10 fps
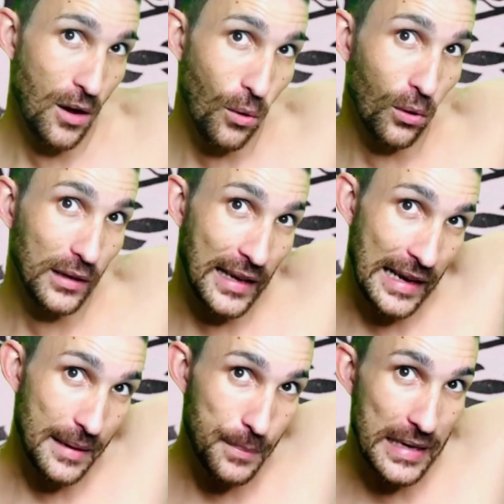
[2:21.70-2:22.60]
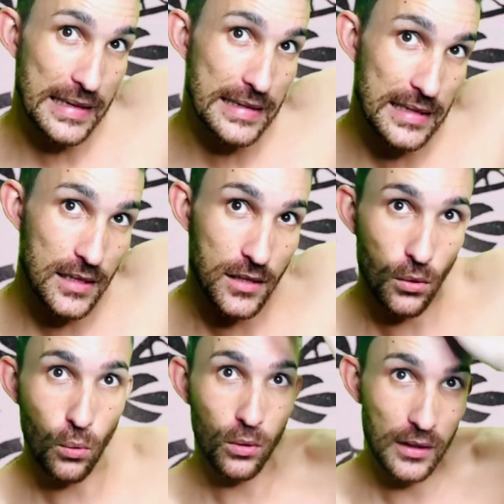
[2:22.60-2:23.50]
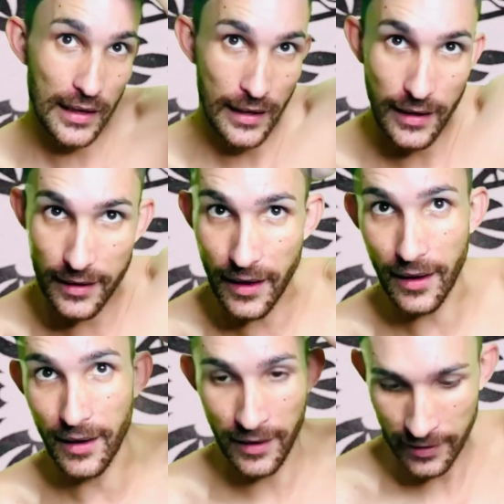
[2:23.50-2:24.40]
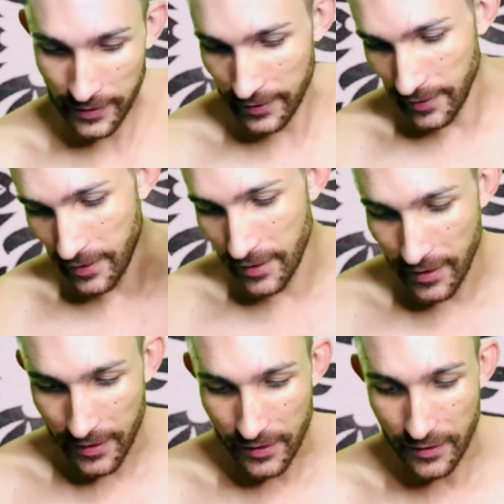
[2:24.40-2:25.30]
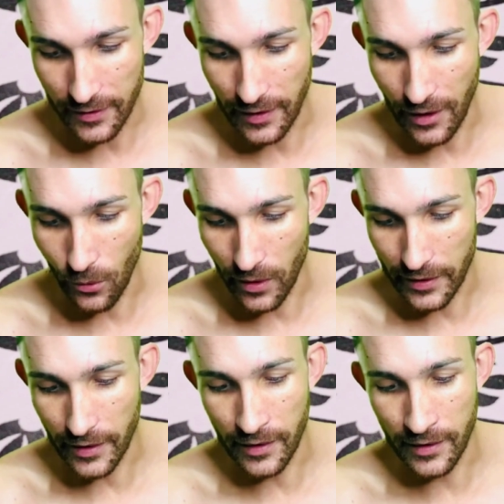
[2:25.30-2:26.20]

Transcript: all the hair pieces, or all the hair that I wanna